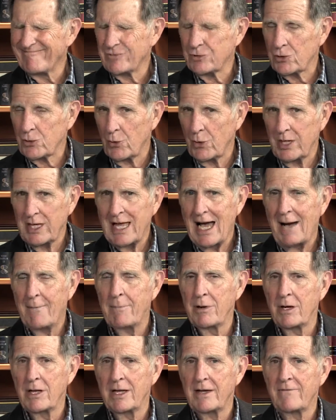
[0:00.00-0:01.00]
3, I
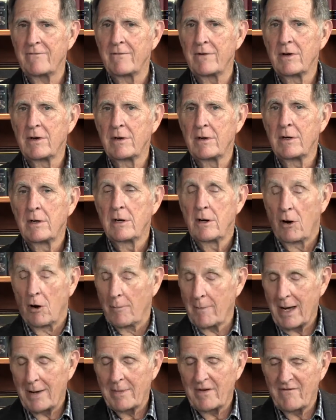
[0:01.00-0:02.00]
believe, or
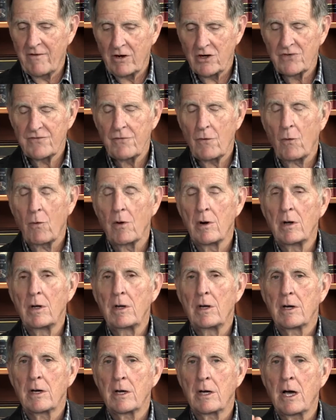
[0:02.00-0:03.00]
maybe verse 4,
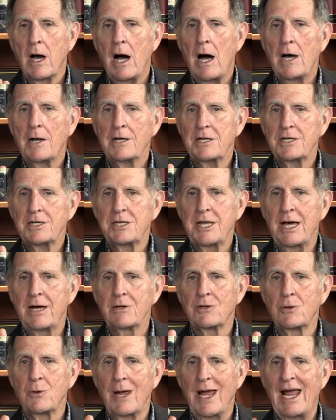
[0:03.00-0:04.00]
God has
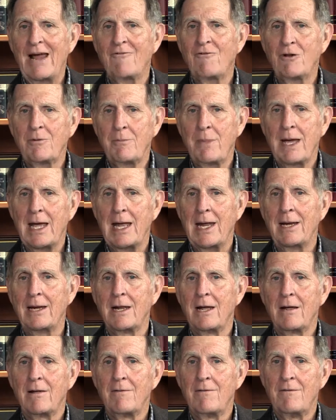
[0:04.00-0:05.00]
dealt to every man
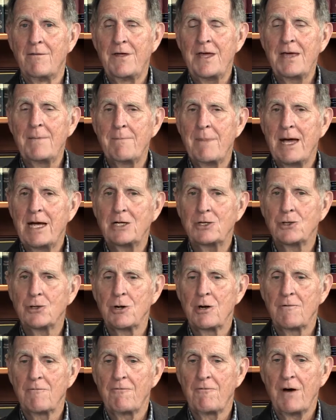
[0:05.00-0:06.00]
the, the measure,
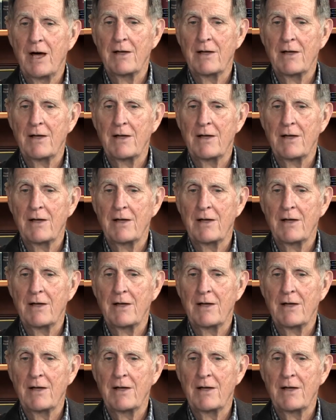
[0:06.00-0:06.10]
measure, of faith.